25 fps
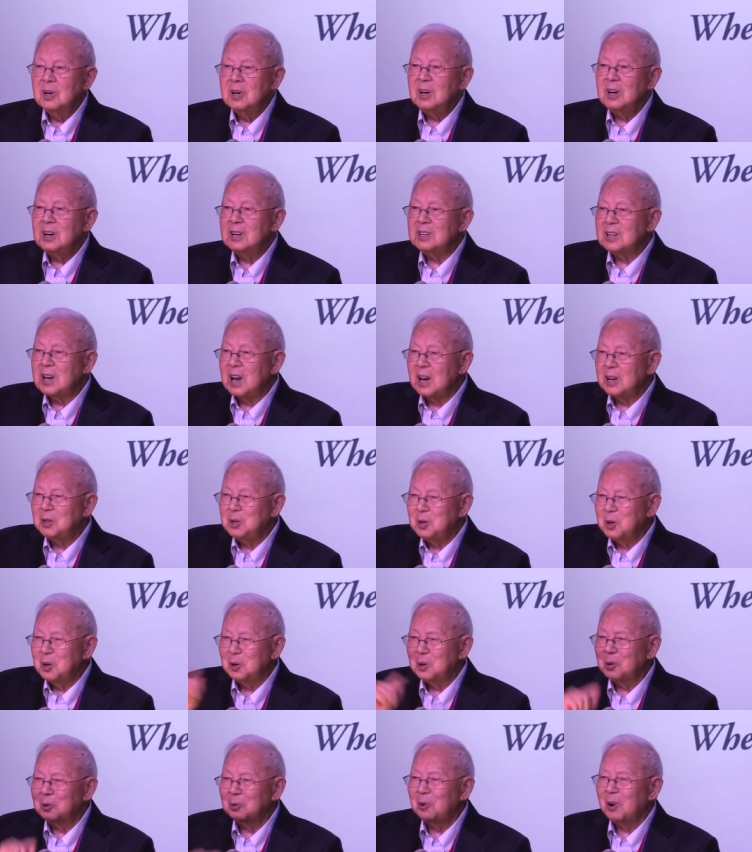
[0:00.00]
He said,
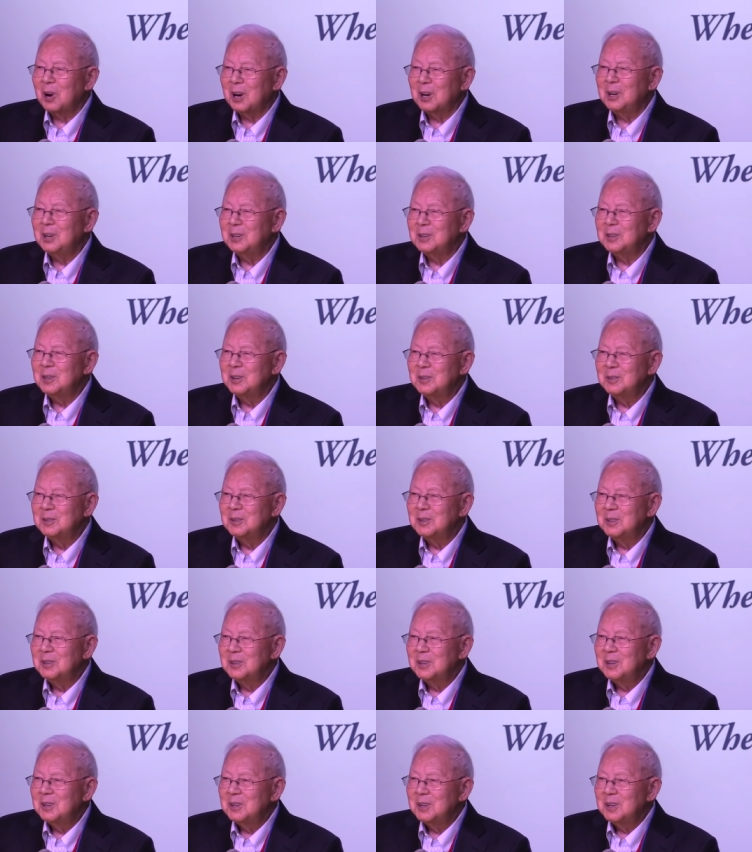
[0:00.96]
You're right.
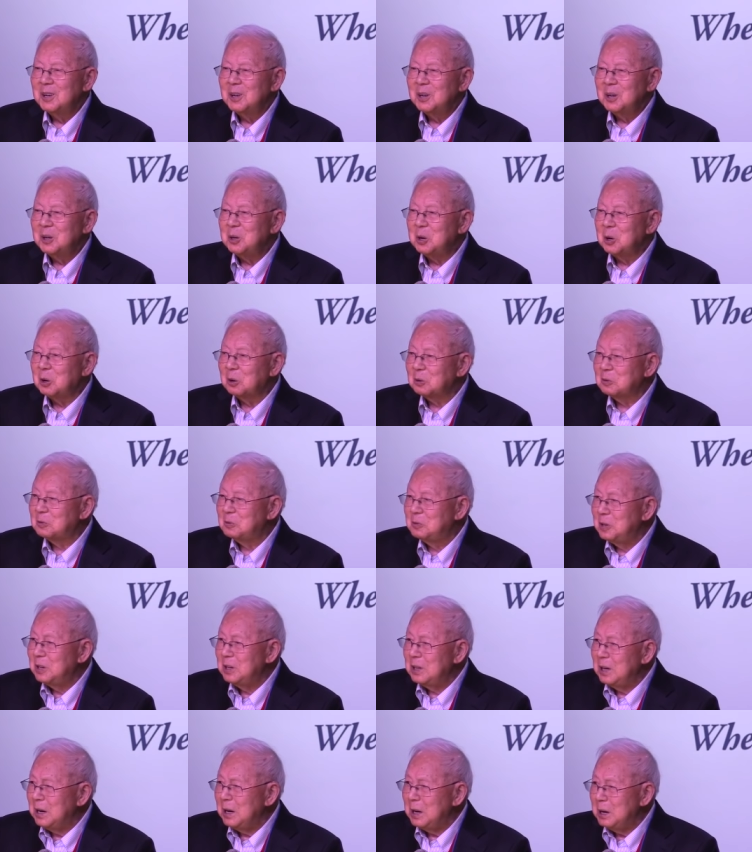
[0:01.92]
Your
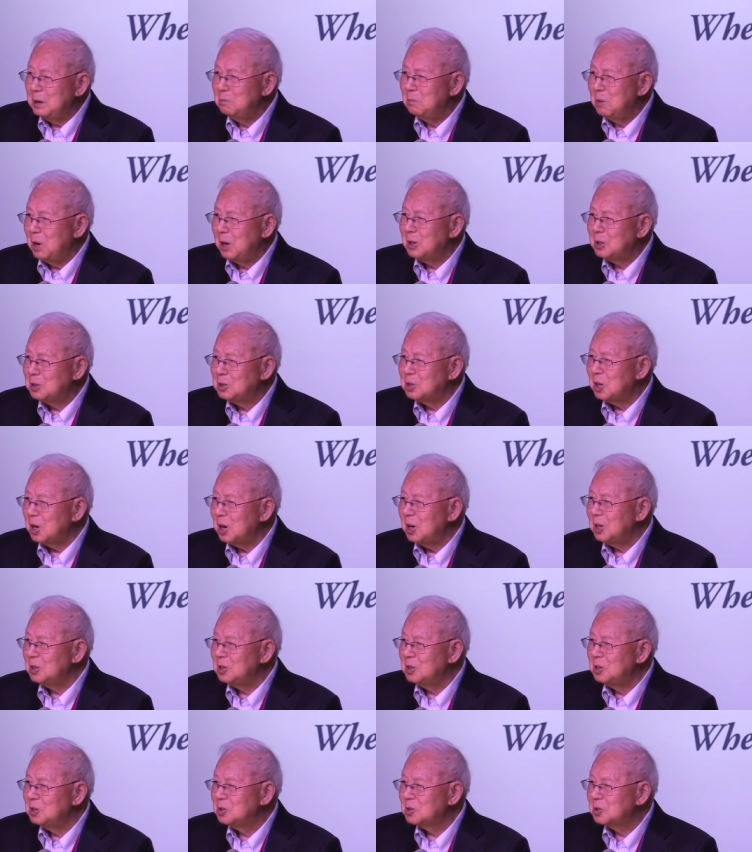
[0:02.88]
feeling may
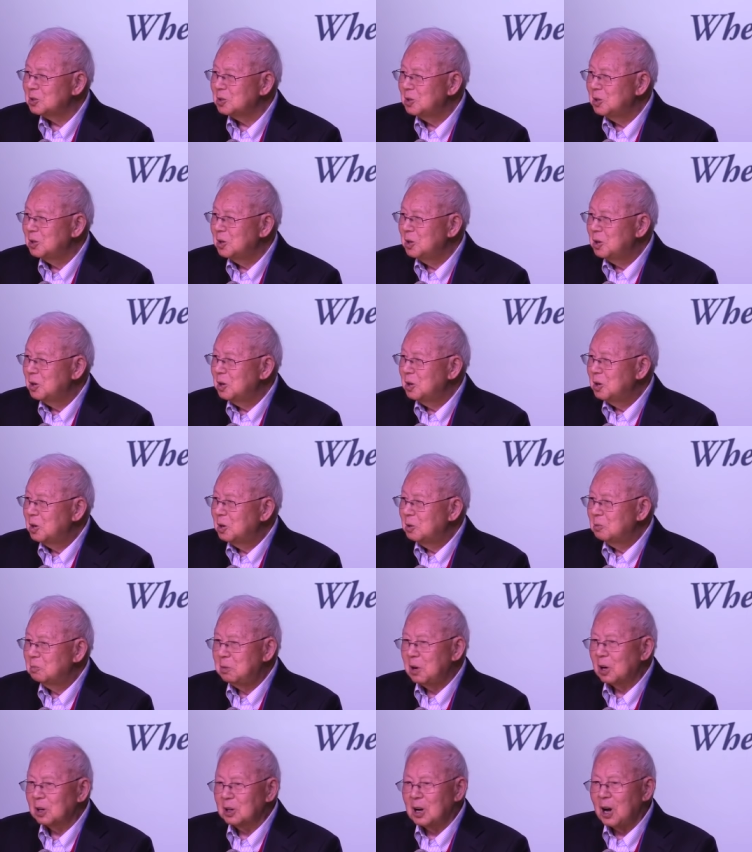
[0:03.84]
change,
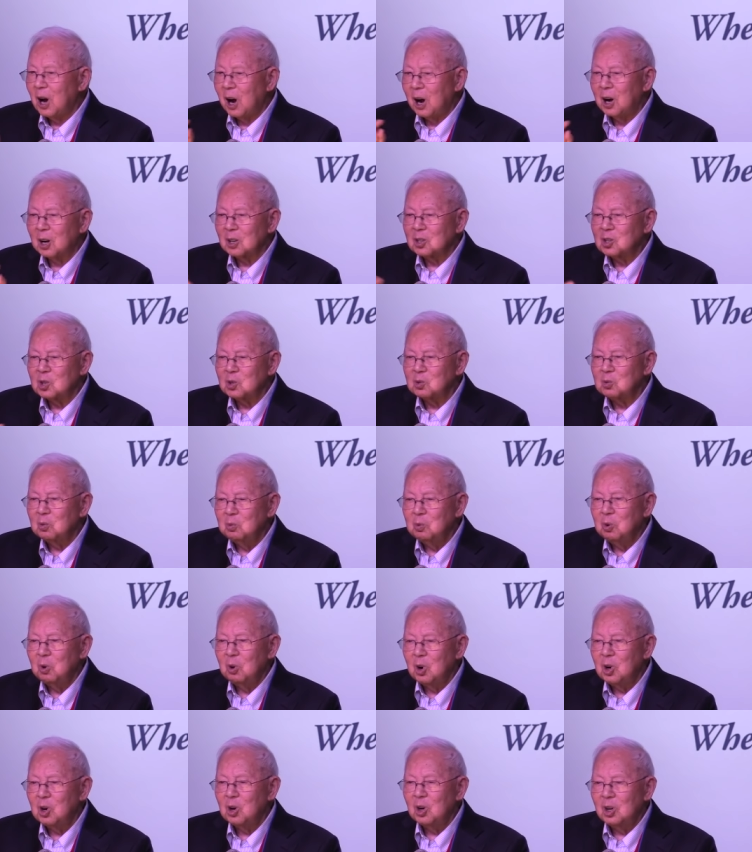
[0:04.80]
but God's
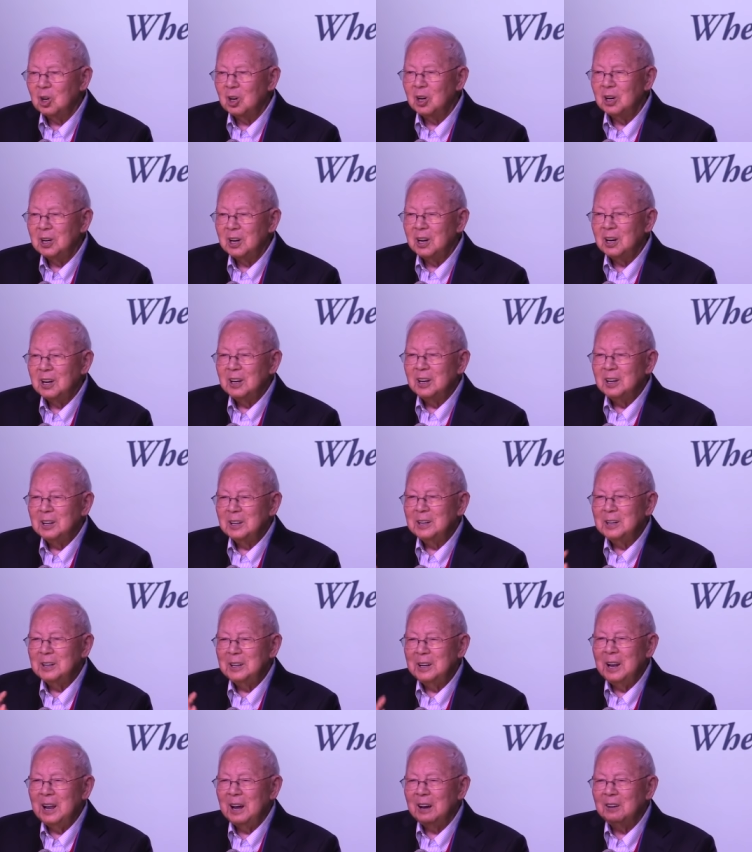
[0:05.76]
Word
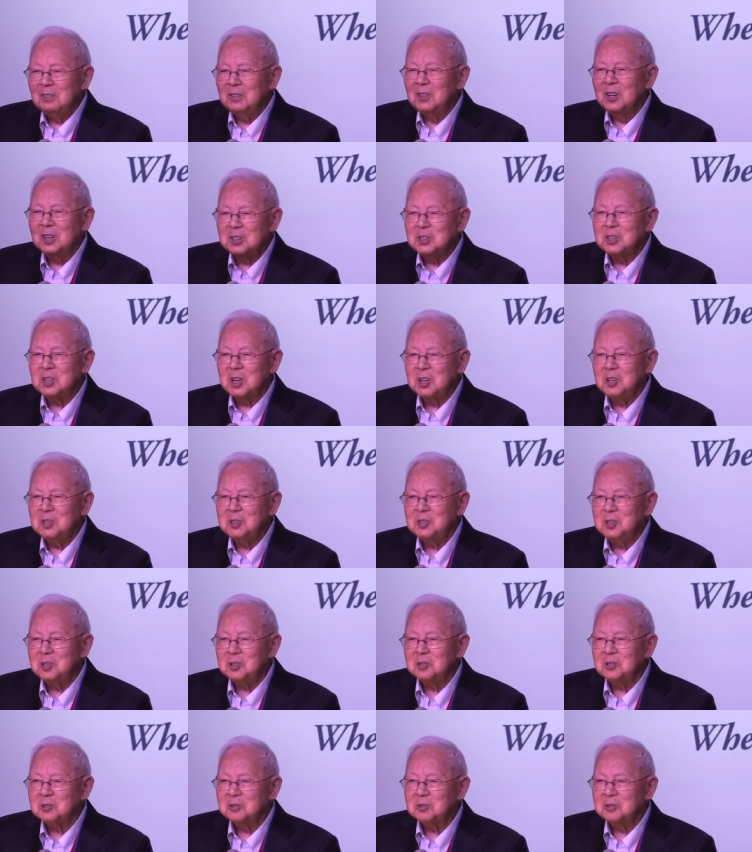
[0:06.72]
never changes.